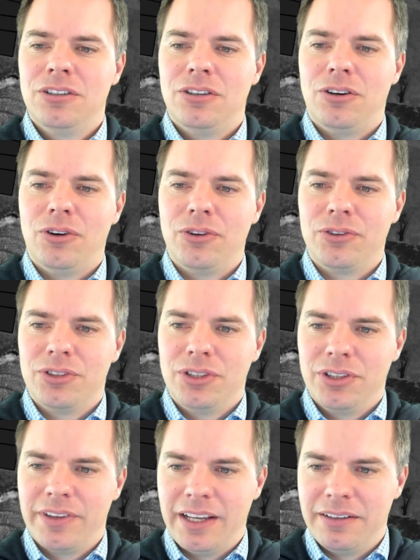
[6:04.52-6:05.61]
on
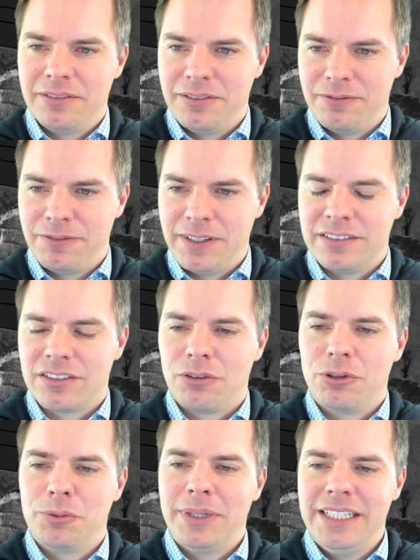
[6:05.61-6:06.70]
that feed slot
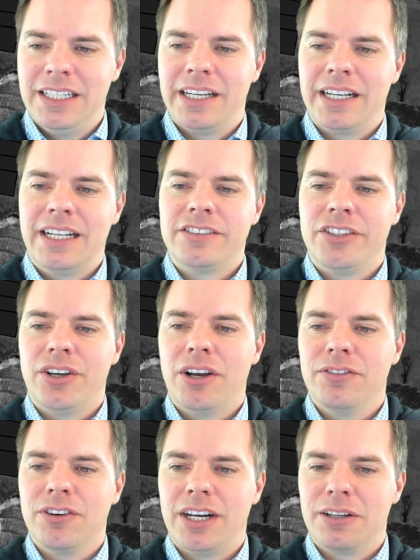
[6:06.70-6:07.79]
will be, unless you
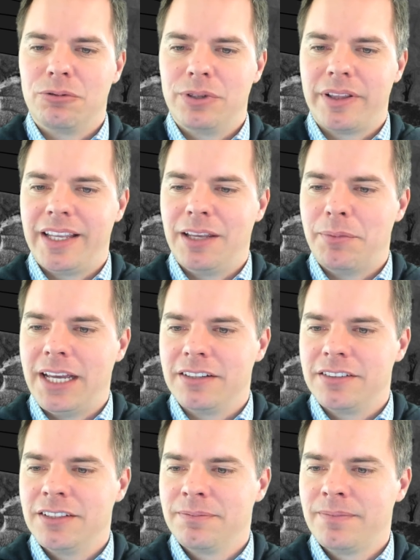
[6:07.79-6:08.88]
override it with the
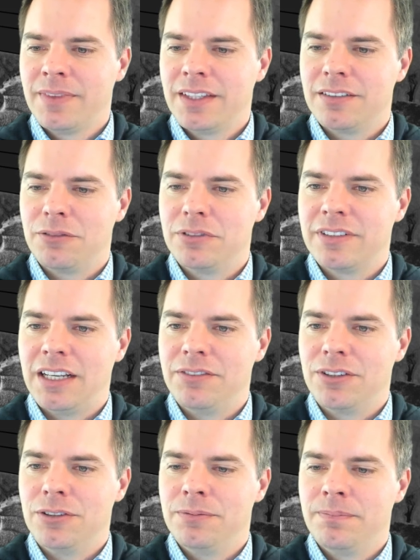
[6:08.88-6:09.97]
amount. So we'll save
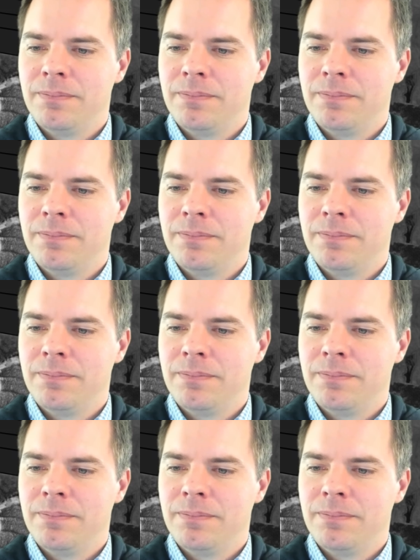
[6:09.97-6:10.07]
all.